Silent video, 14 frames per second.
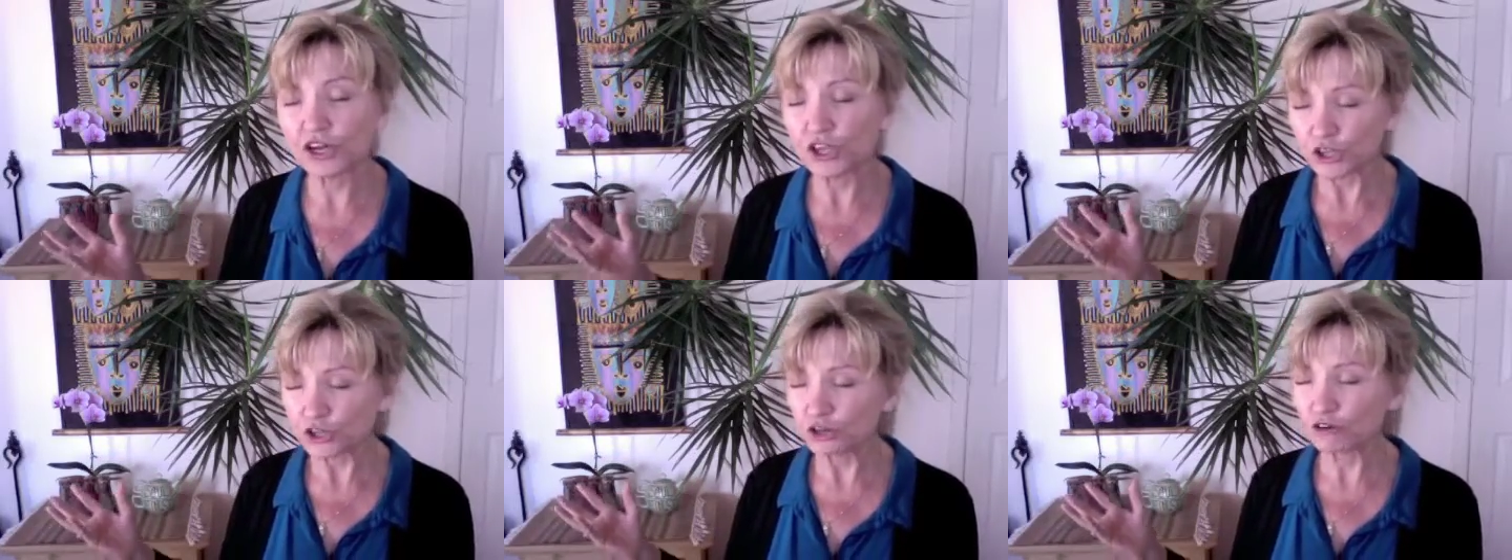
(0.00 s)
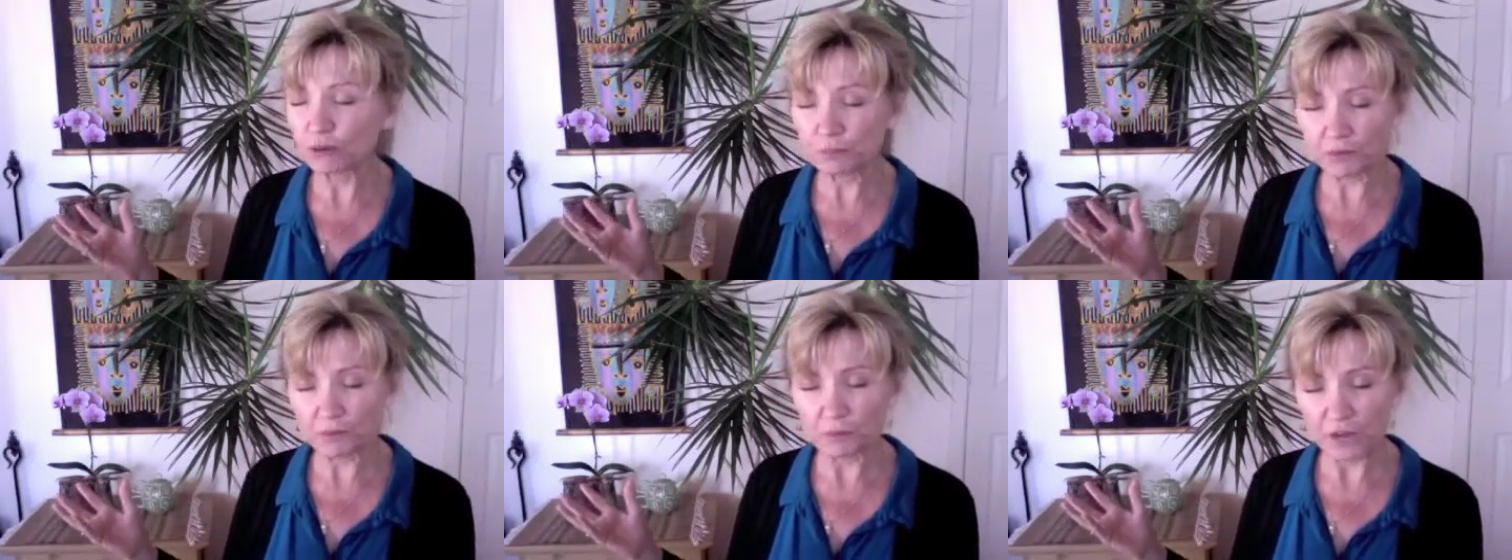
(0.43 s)
You are
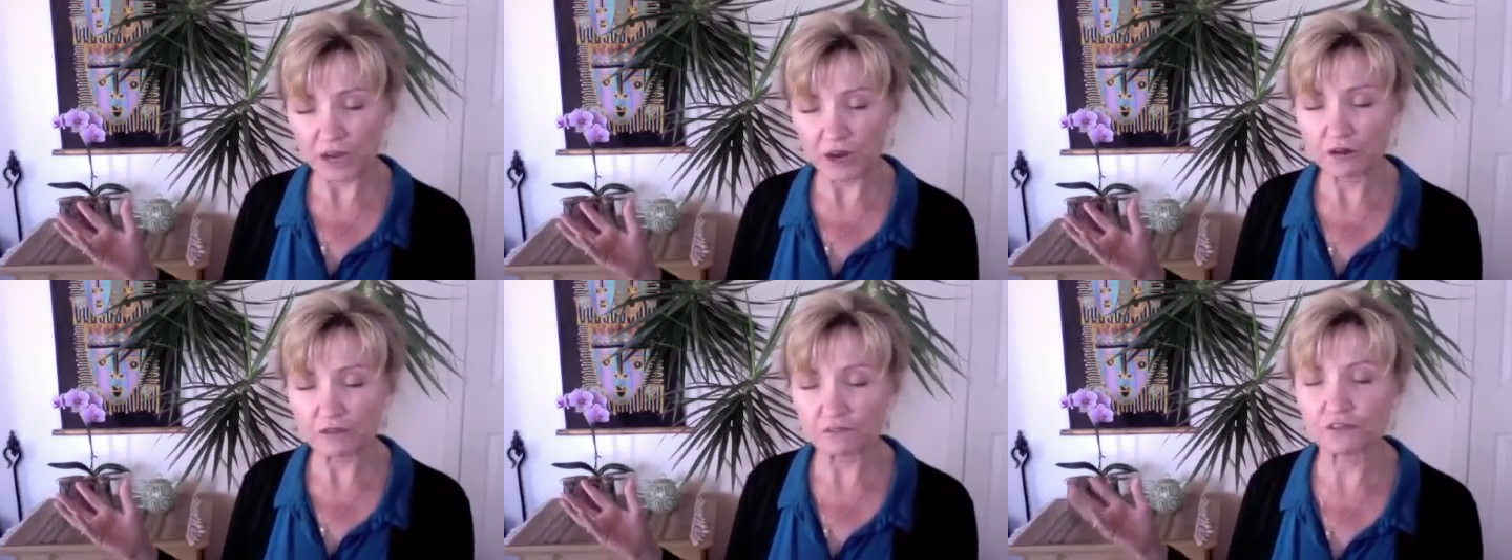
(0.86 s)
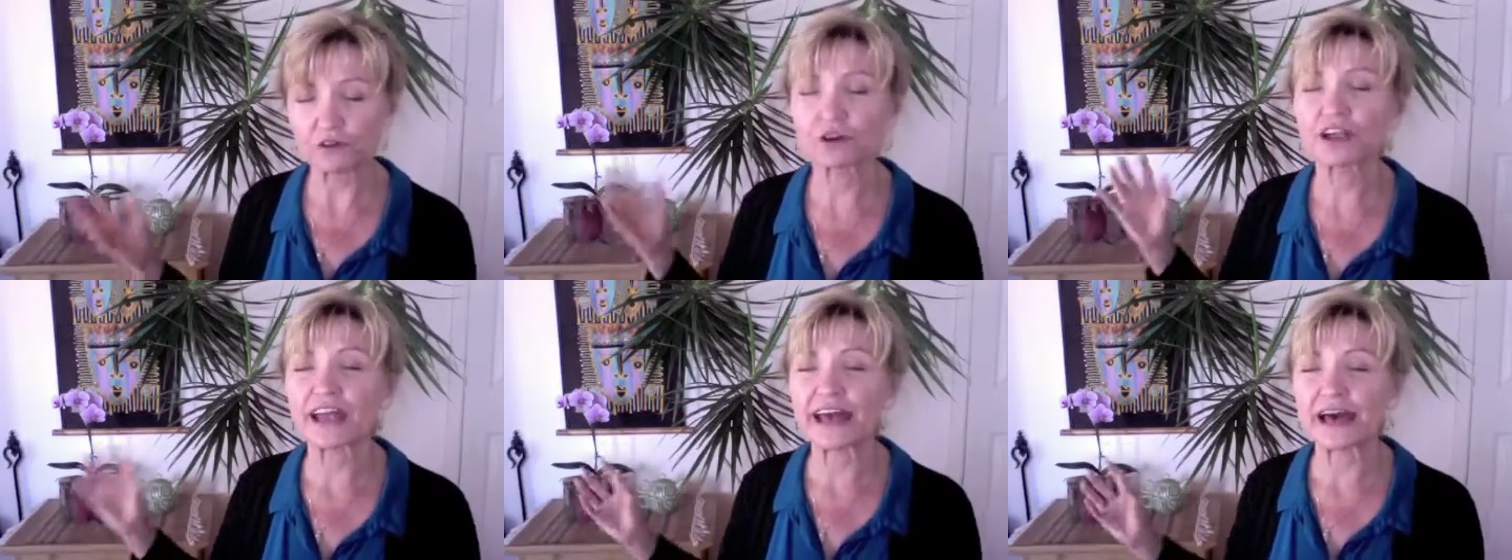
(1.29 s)
preparing
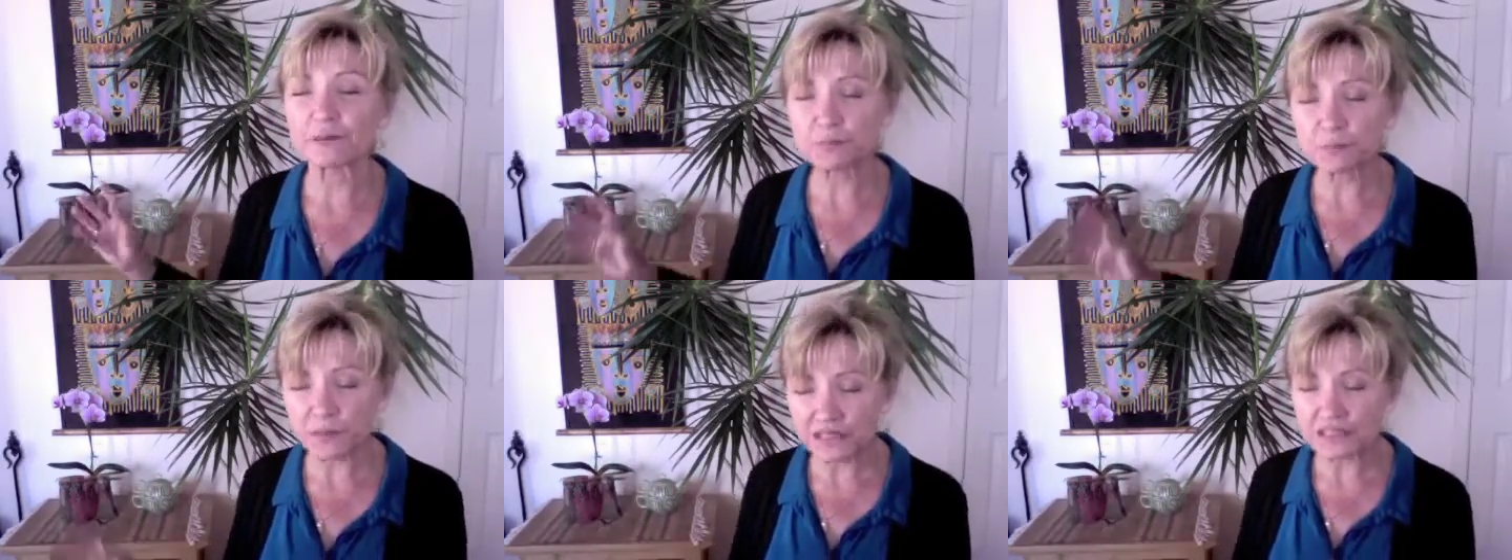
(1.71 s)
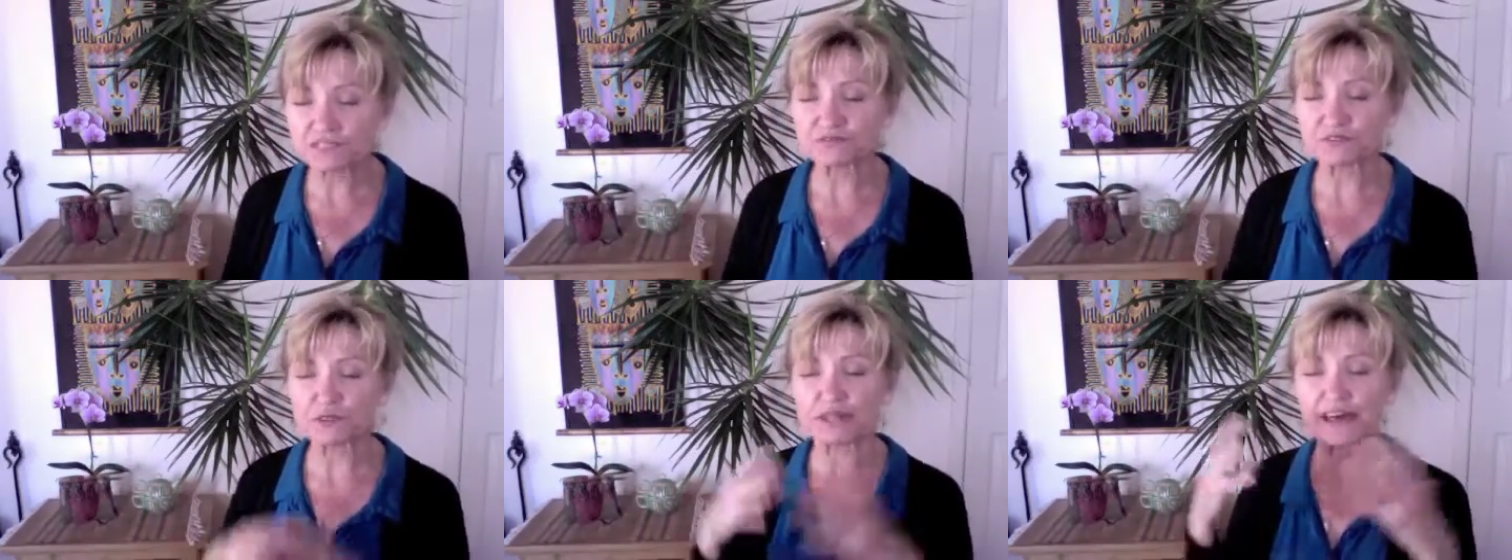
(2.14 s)
for a
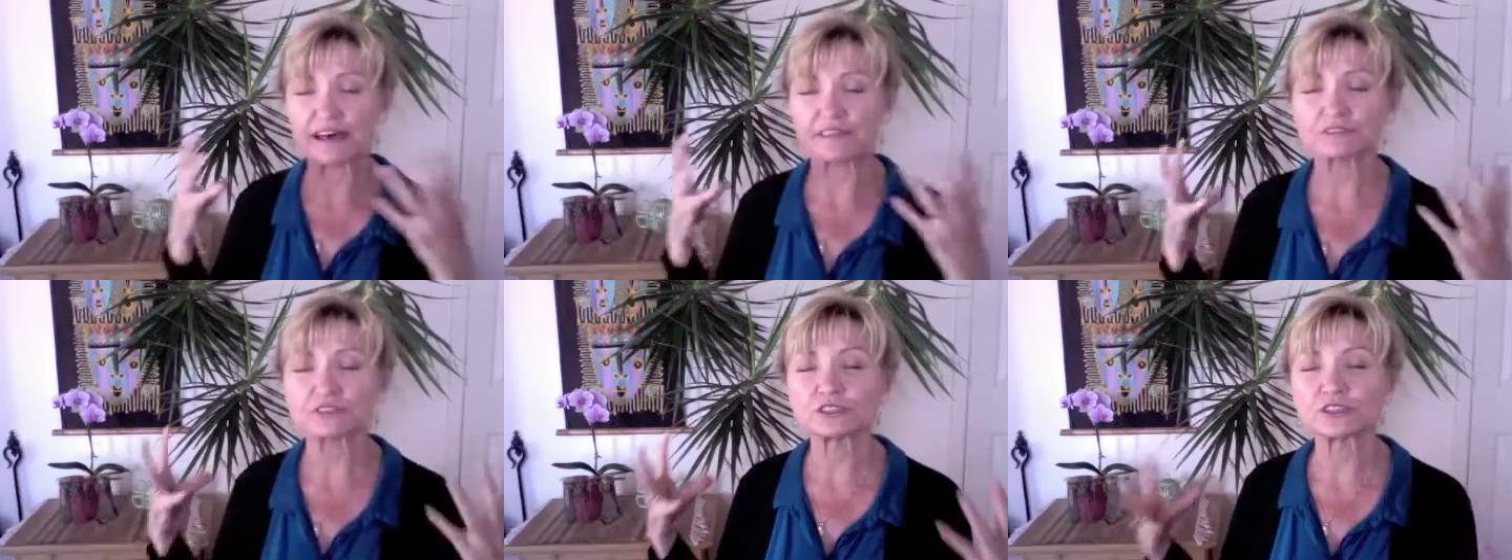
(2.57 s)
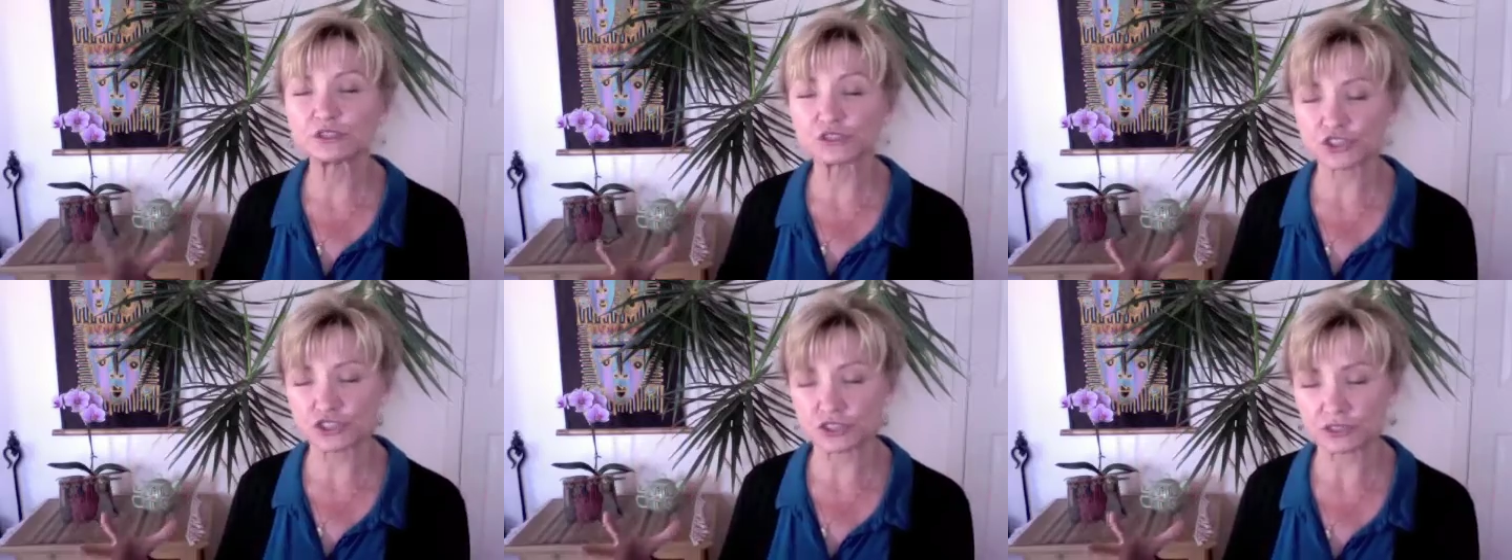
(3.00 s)
peaceful
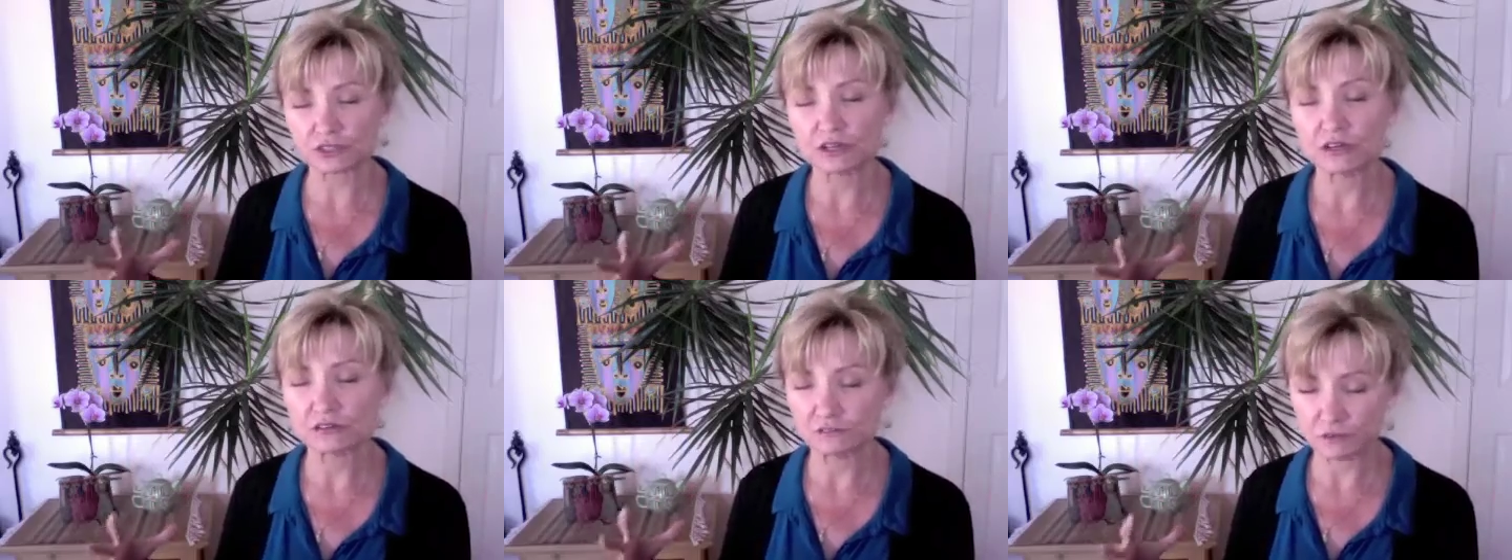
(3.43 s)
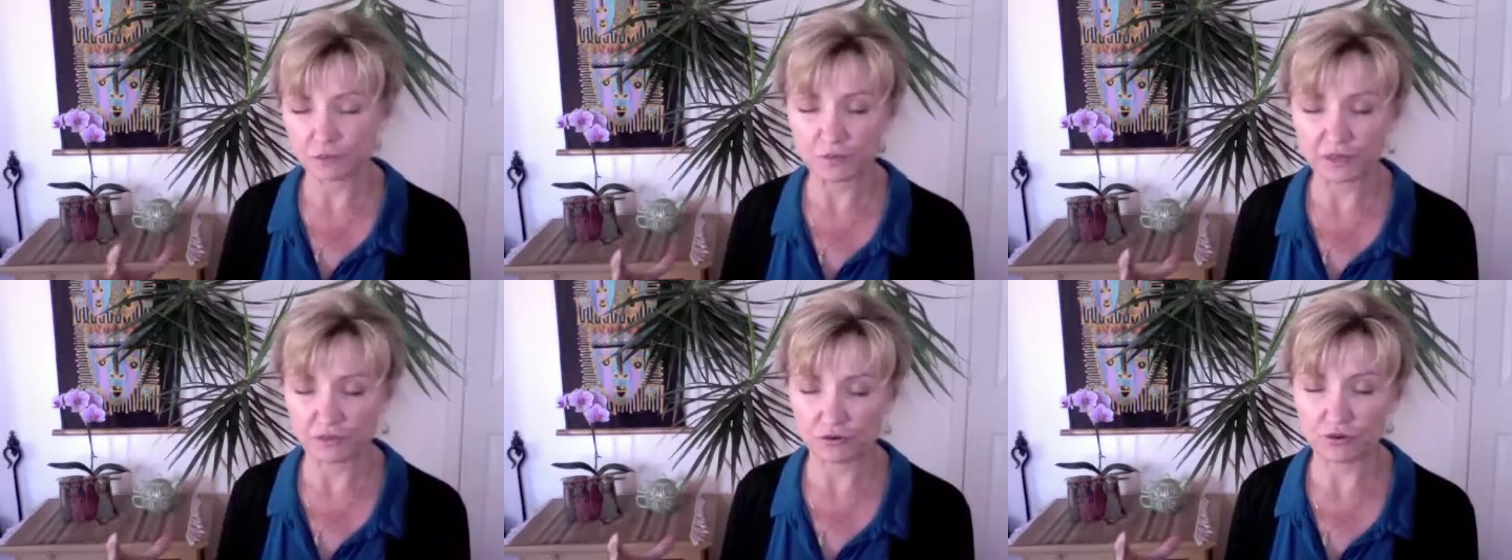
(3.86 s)
evolution for
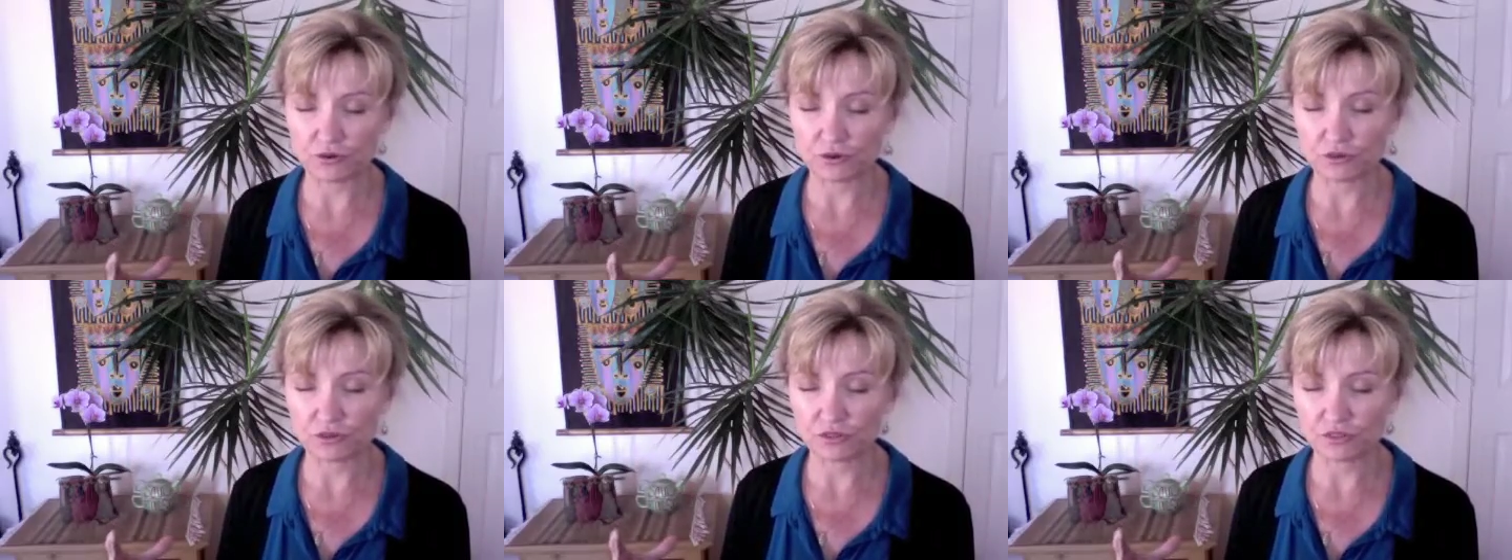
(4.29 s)
Mother Earth.